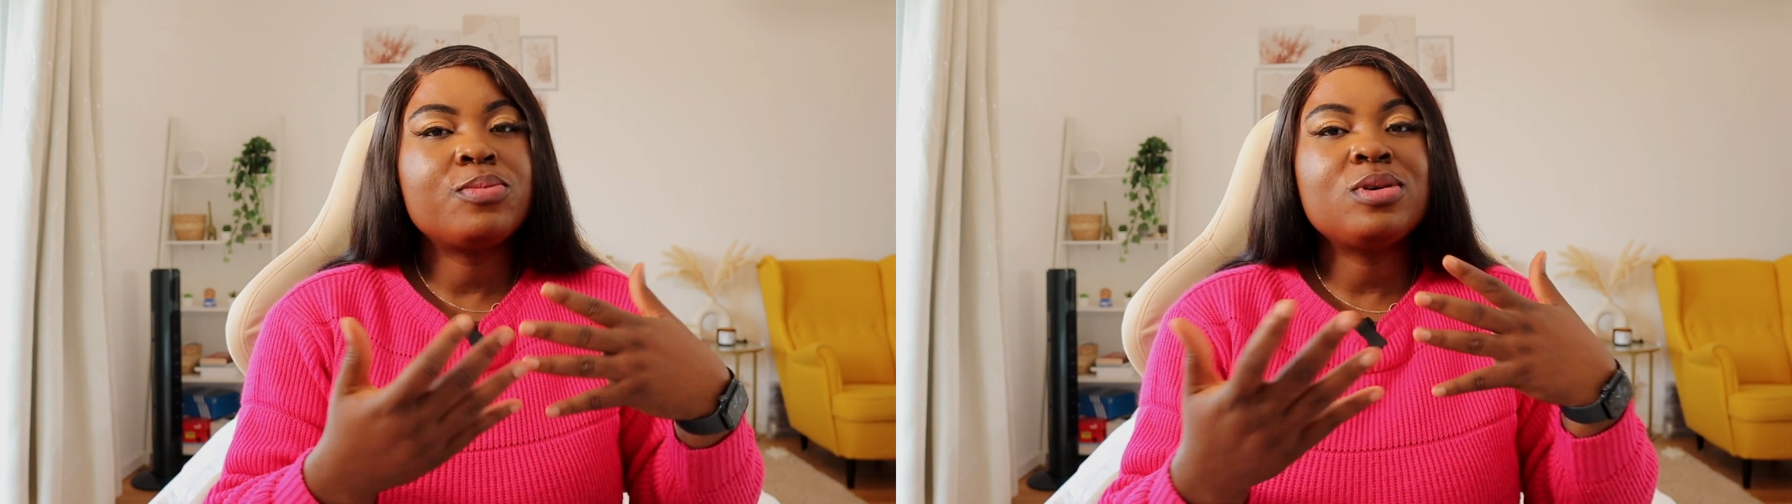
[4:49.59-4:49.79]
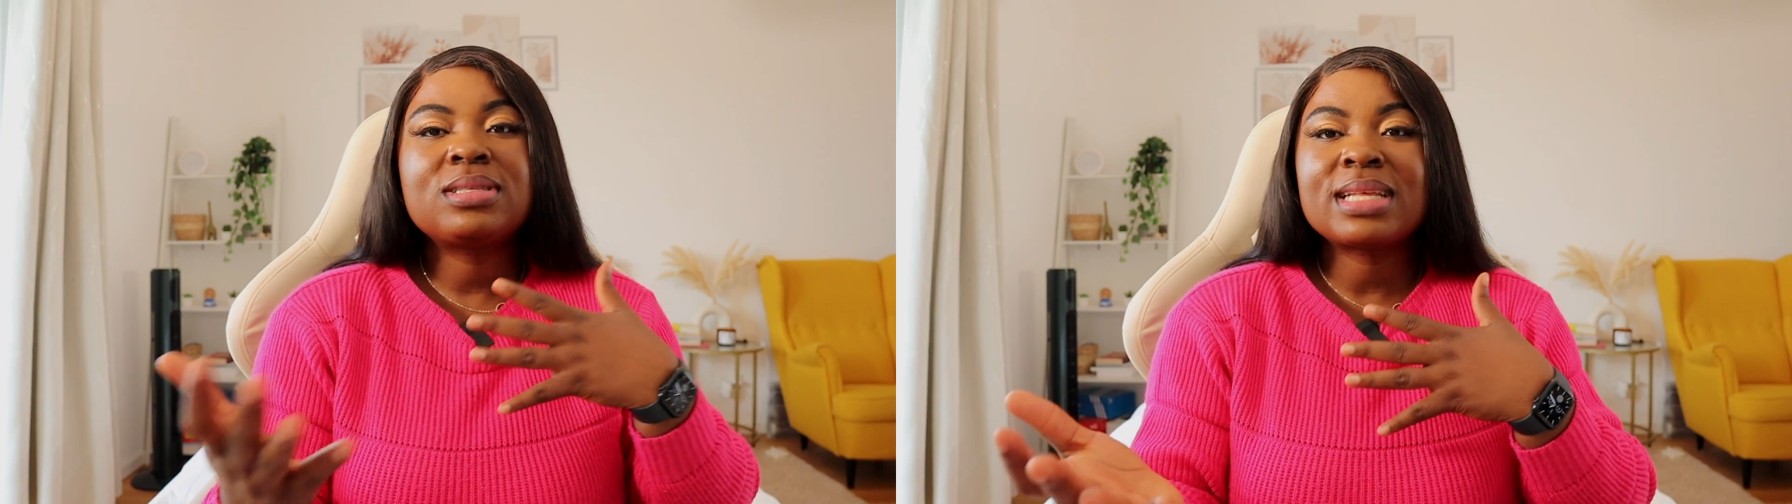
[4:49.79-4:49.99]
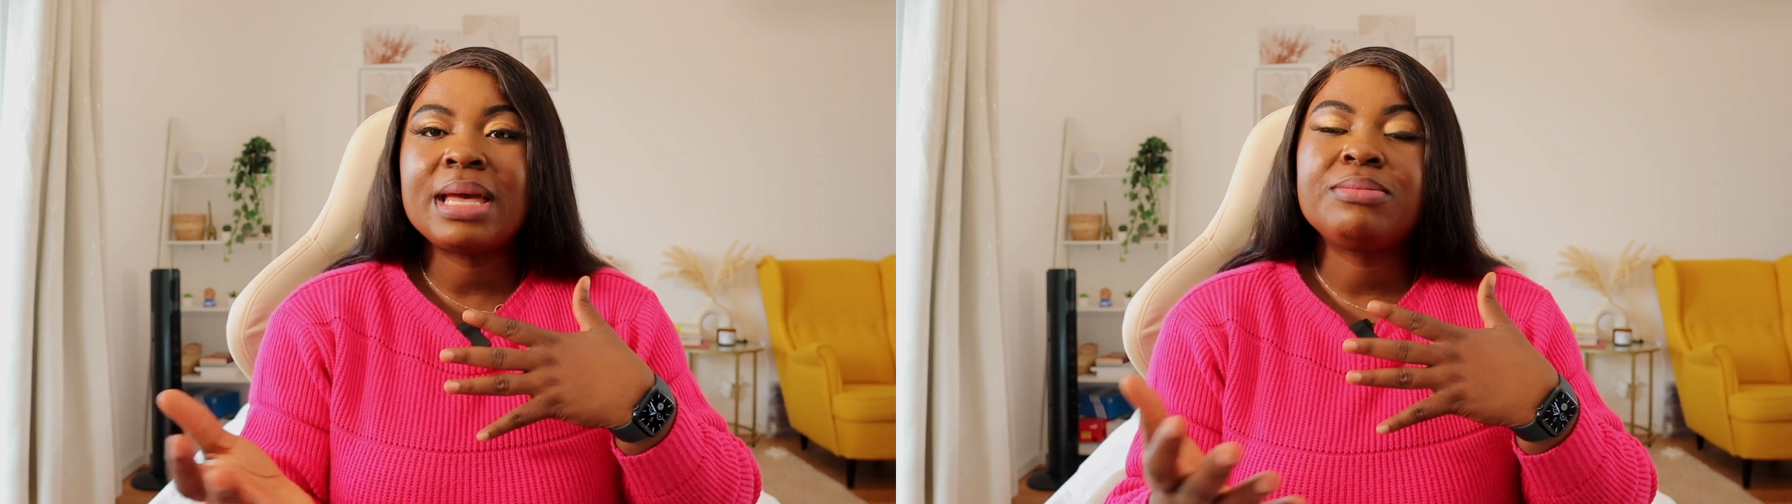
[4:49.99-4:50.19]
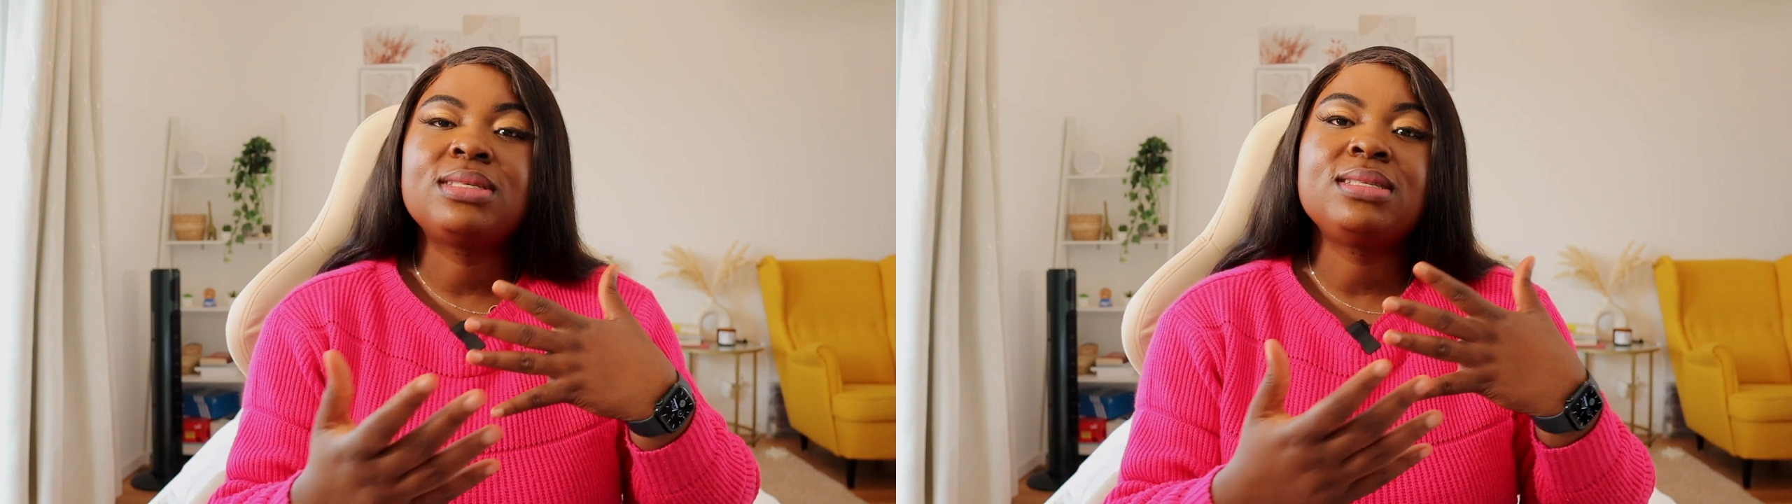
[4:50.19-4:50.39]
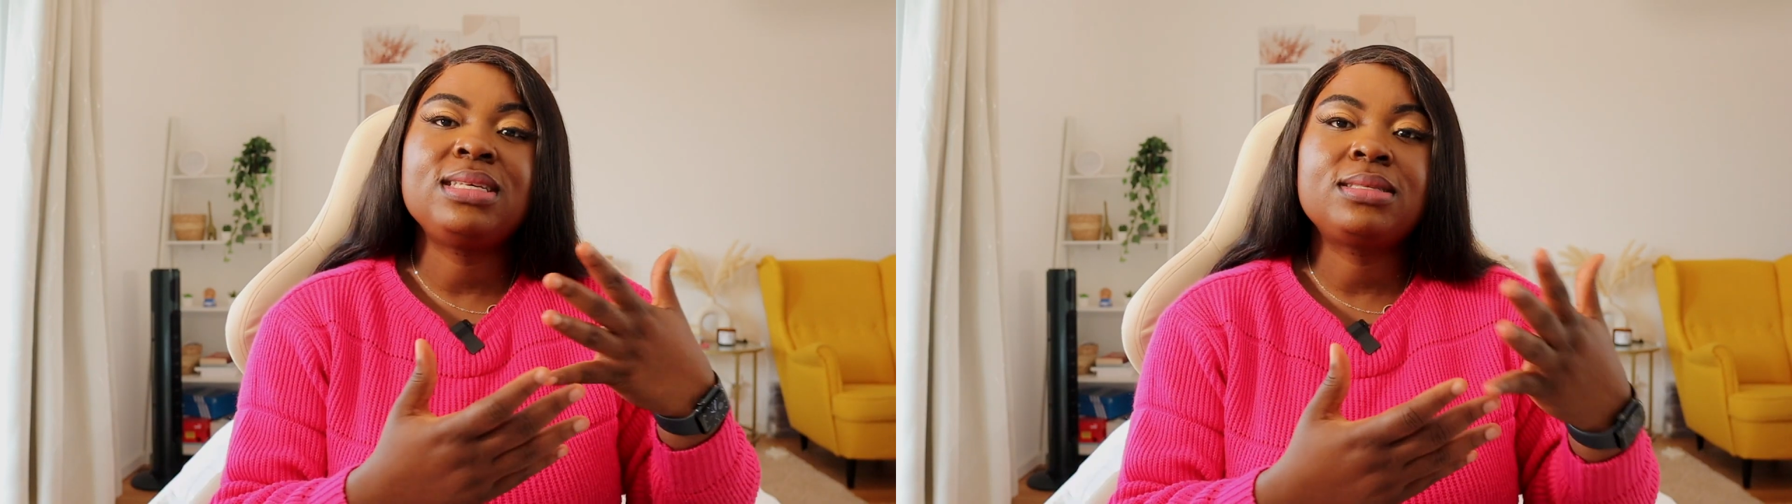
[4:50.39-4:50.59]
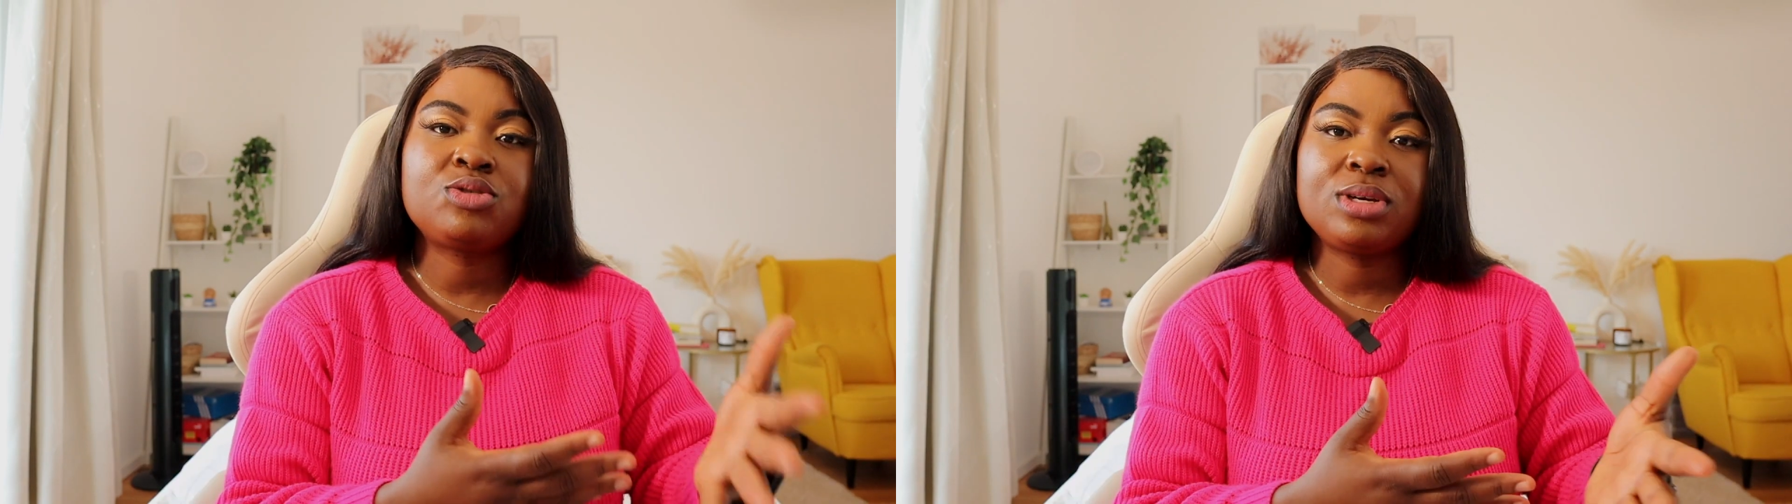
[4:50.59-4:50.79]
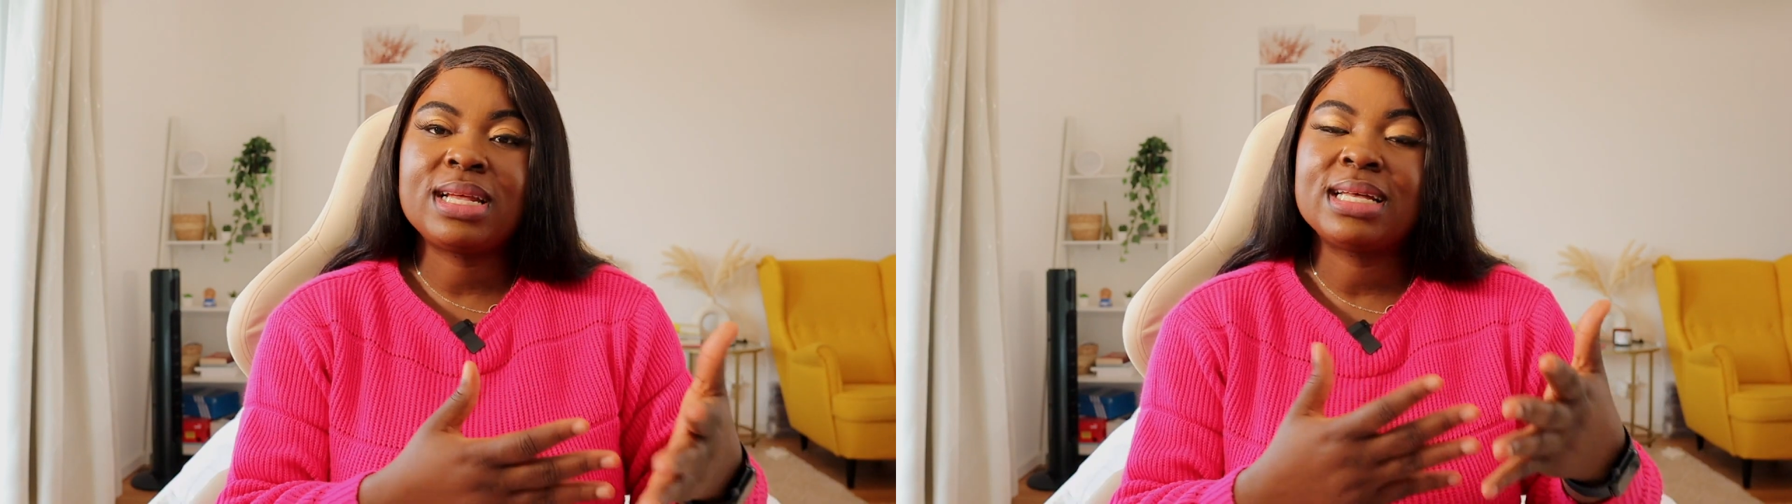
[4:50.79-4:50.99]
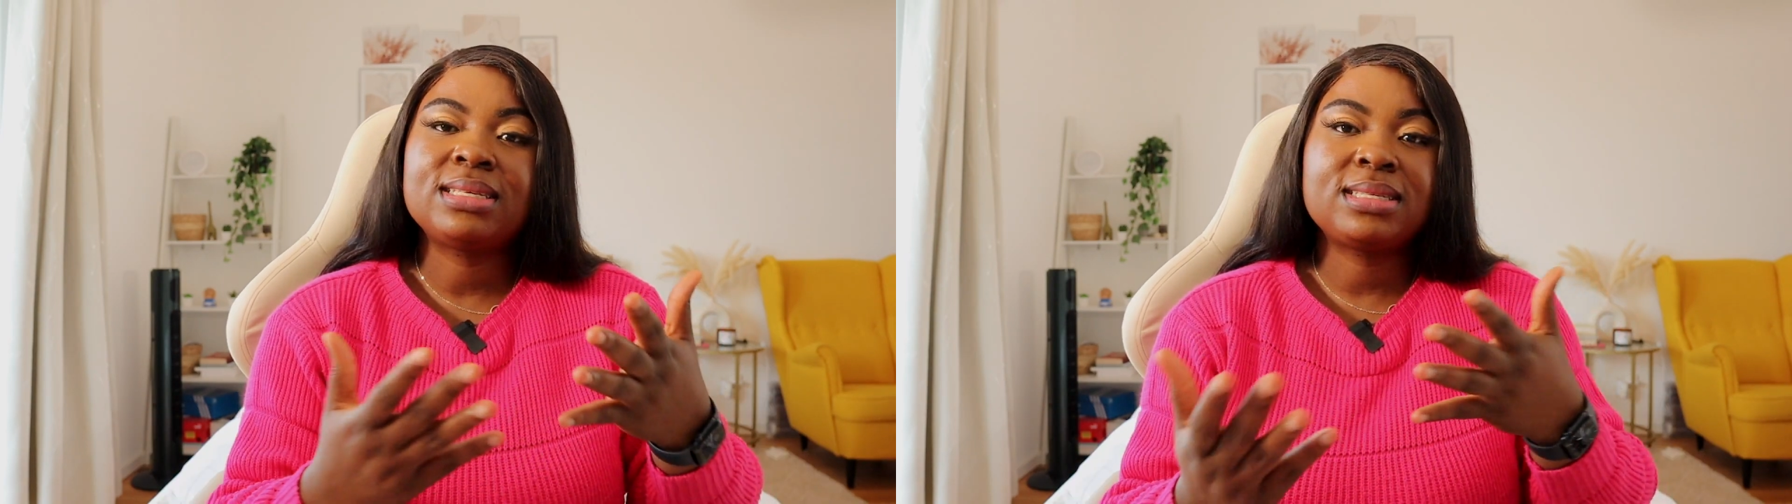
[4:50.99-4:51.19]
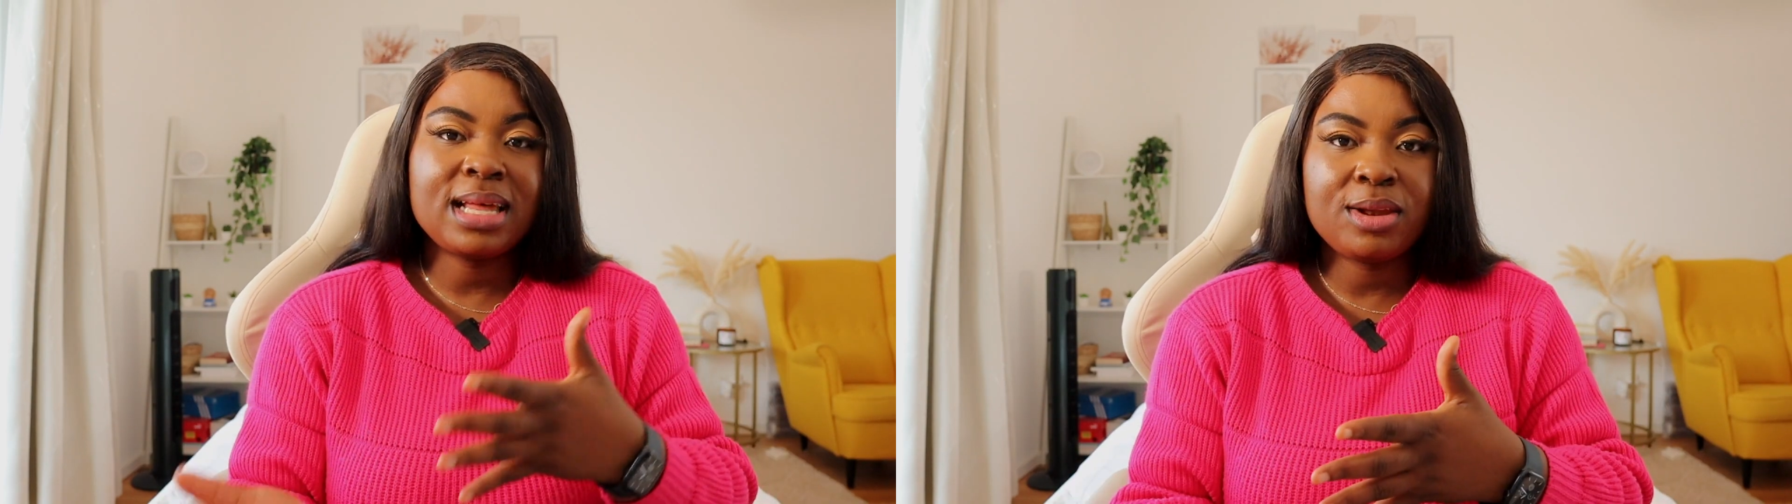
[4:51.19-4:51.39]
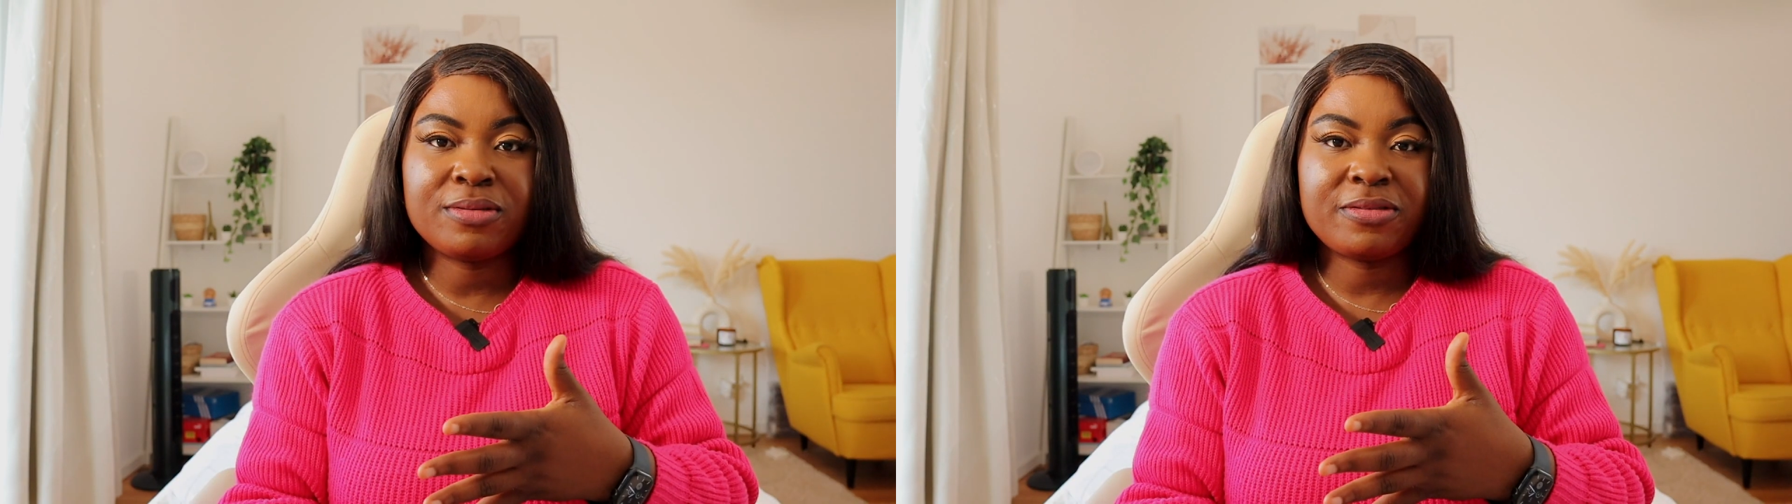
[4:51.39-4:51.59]
most times these traders
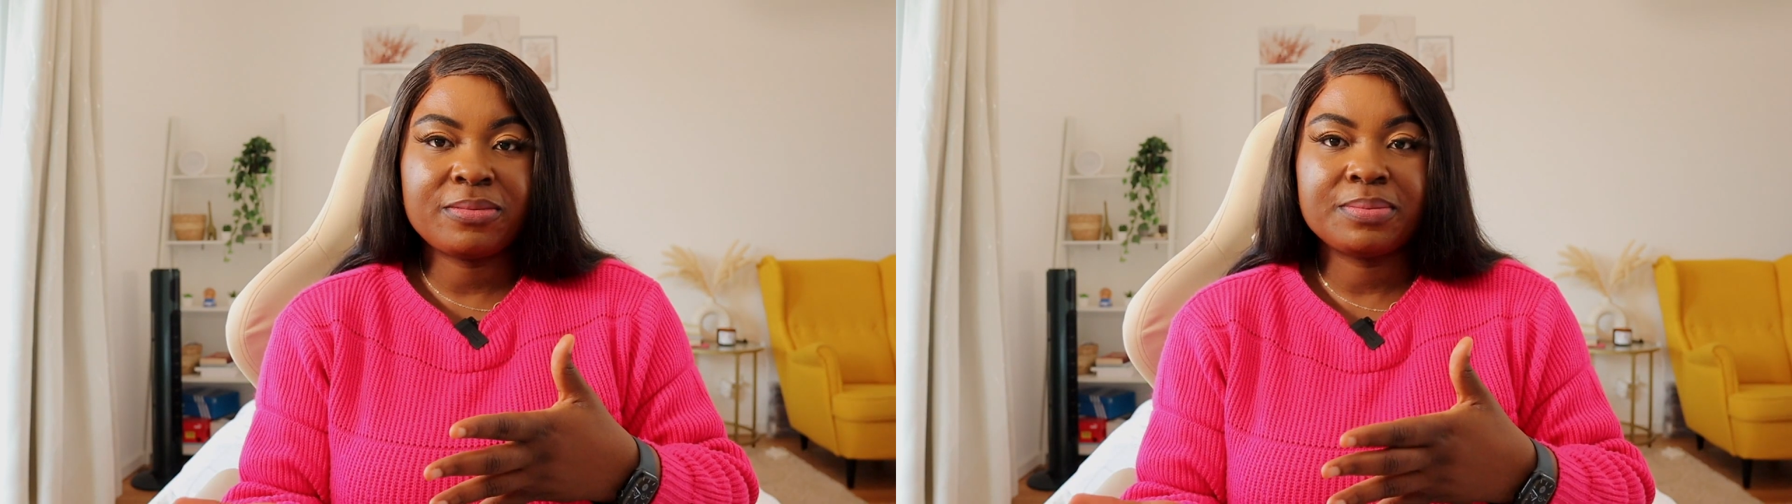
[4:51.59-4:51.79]
sell off.